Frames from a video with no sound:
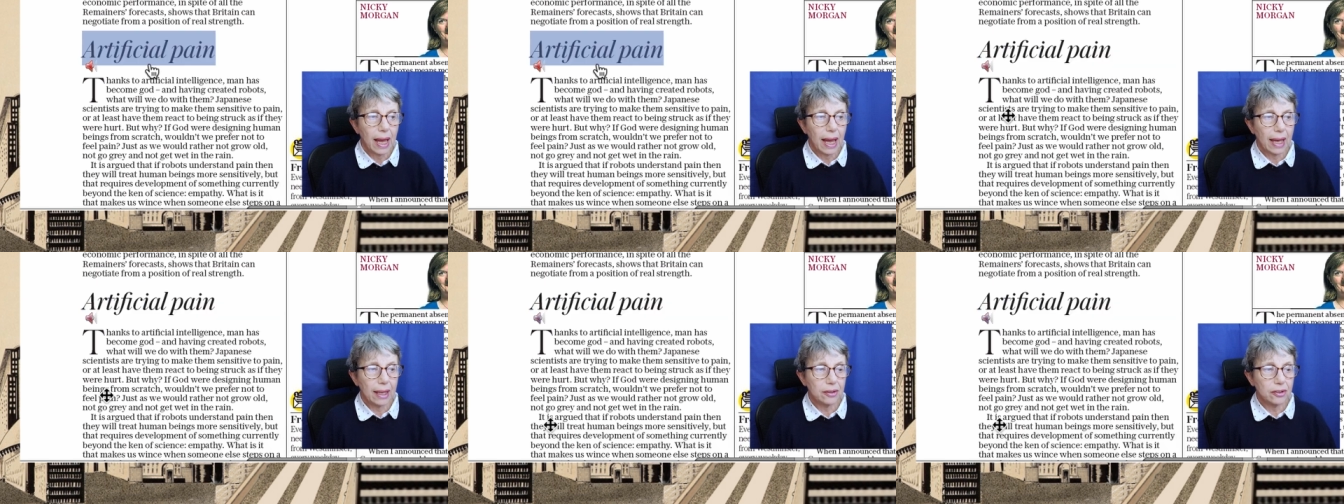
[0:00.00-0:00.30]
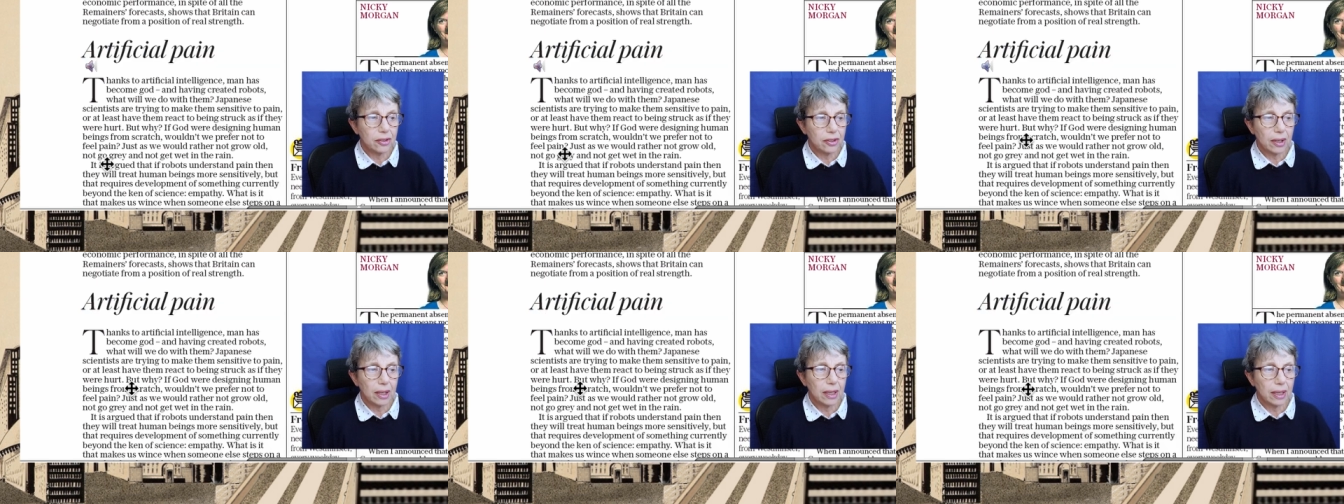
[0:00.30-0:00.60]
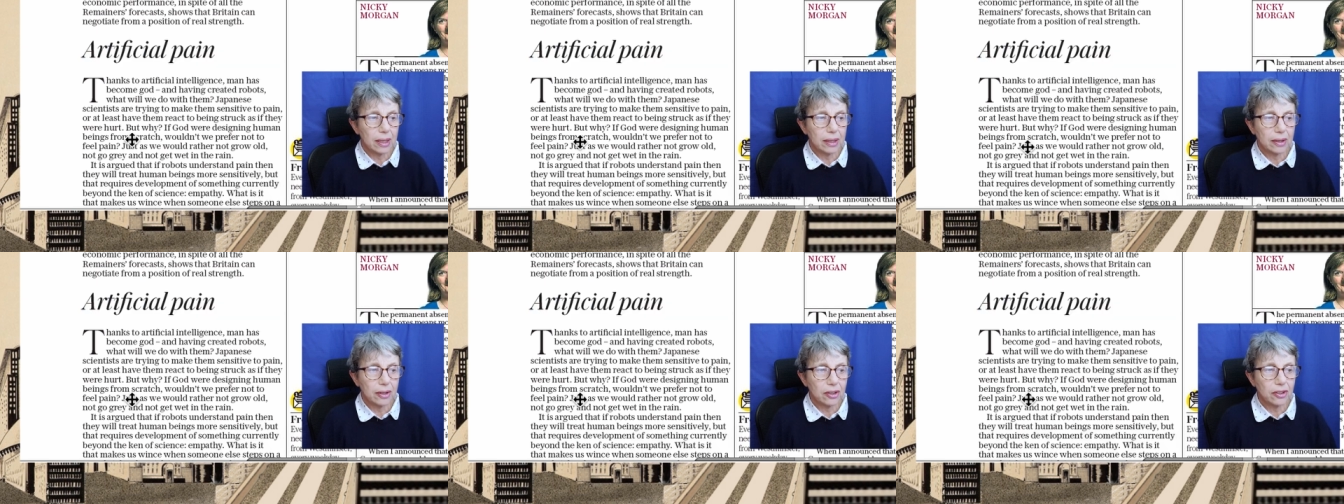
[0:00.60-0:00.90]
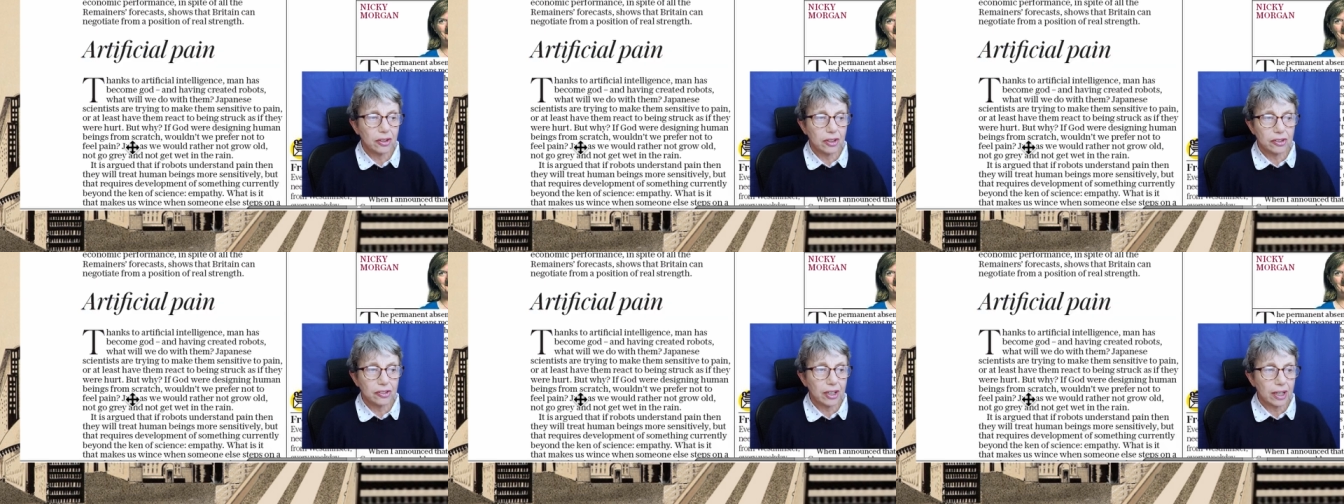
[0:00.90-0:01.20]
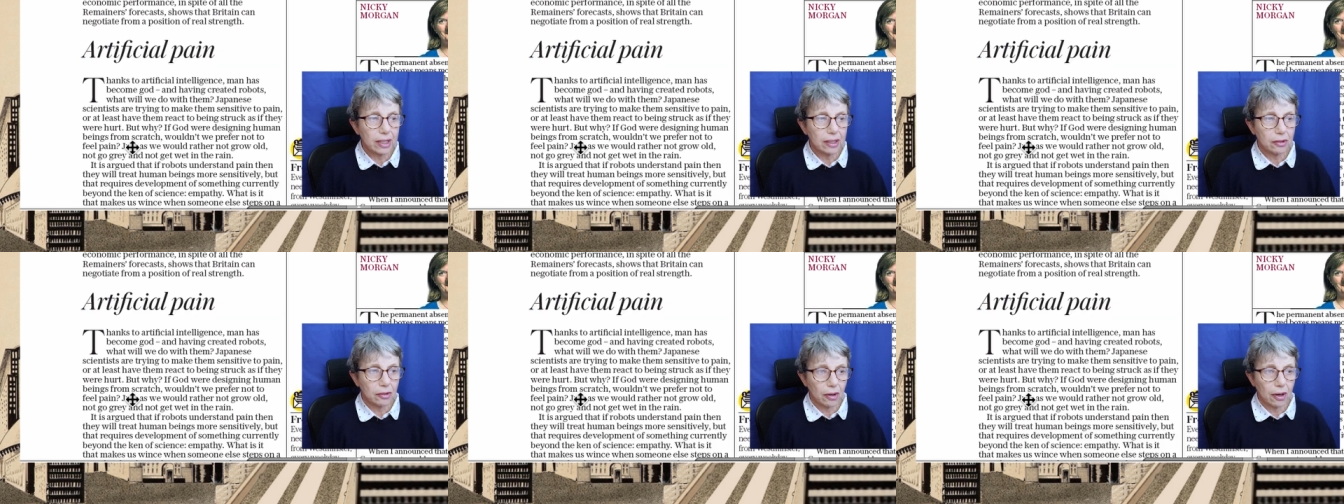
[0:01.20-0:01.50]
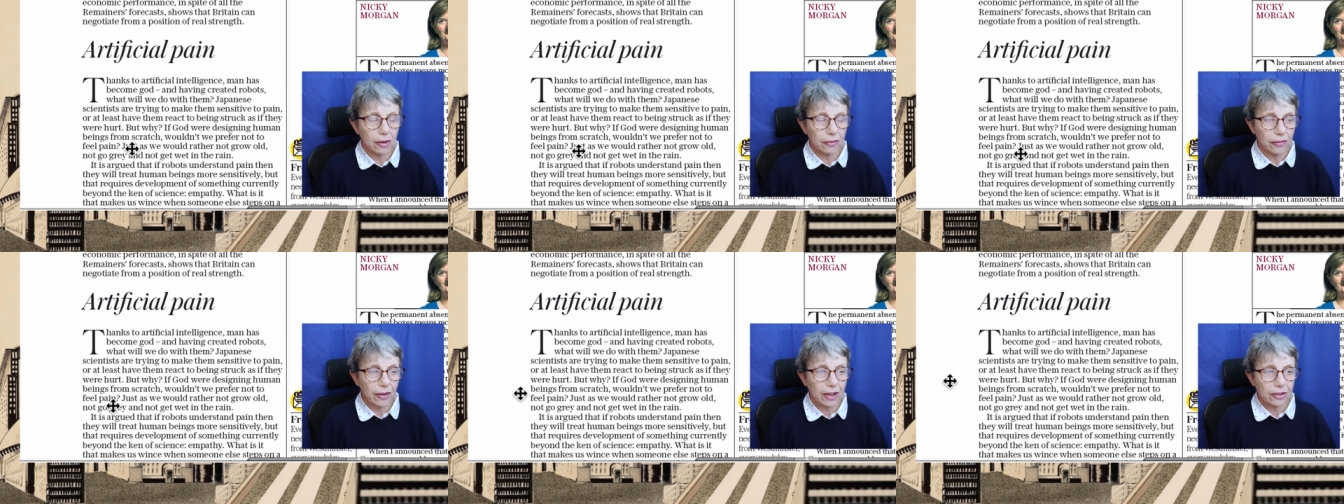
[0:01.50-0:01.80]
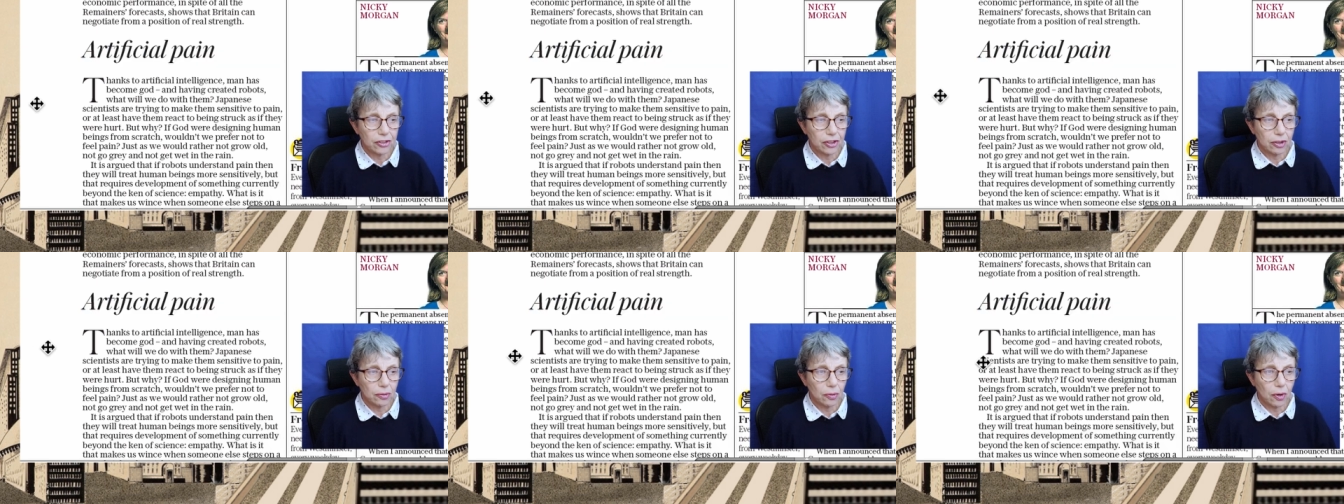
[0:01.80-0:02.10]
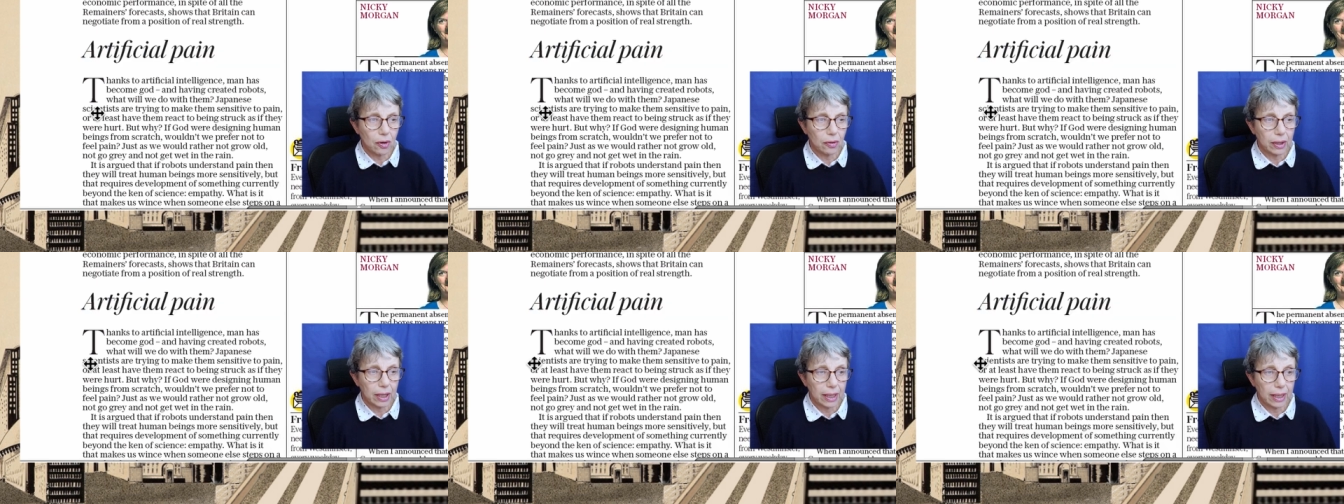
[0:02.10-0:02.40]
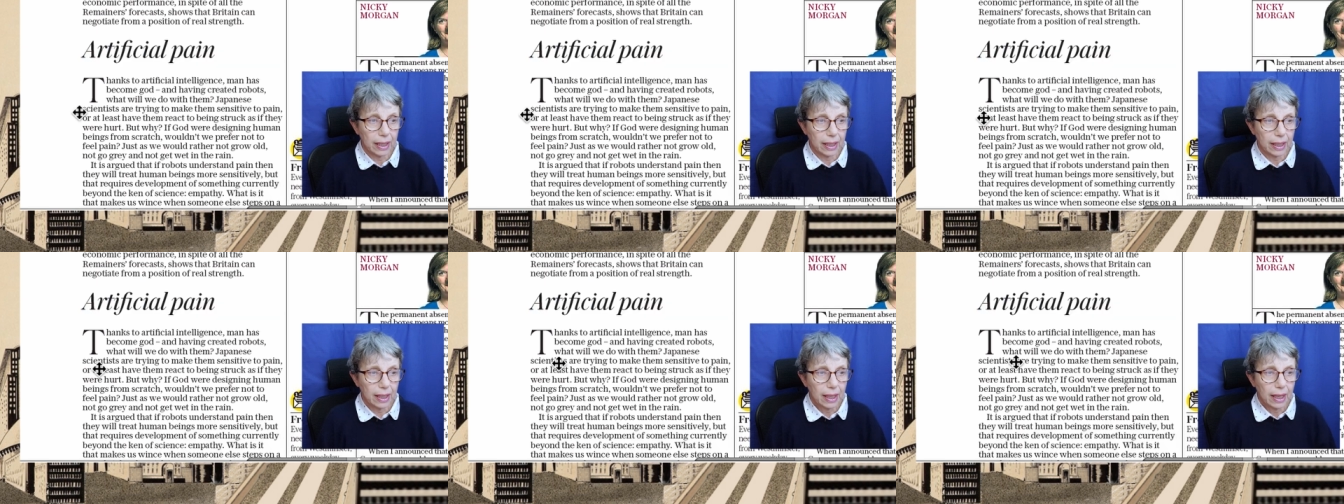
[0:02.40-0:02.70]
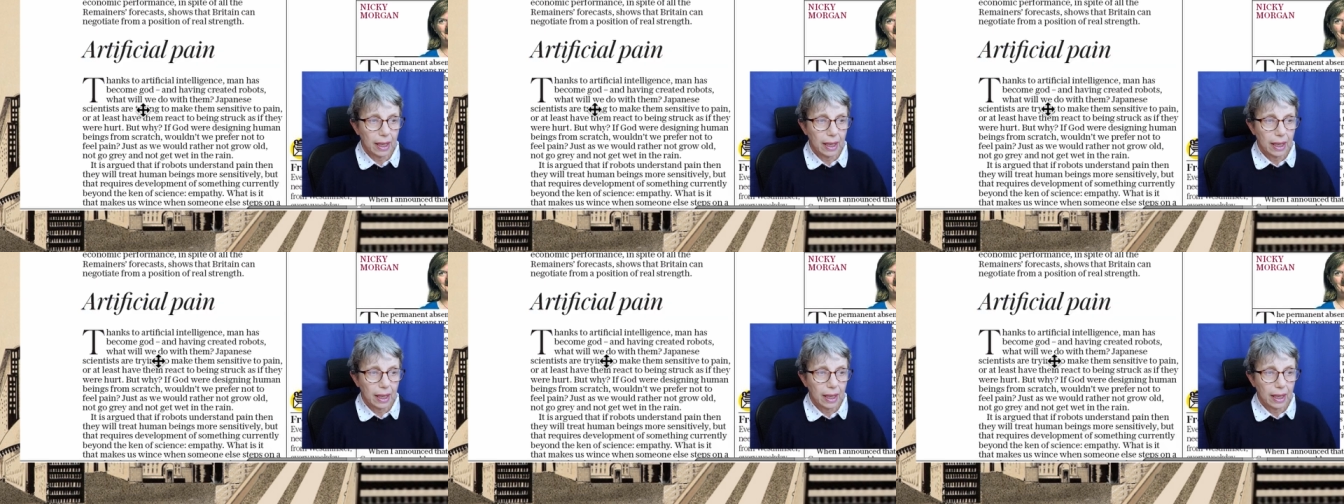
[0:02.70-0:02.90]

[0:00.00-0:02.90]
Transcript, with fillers: And uh, the, the, Telegraph has it wrong here.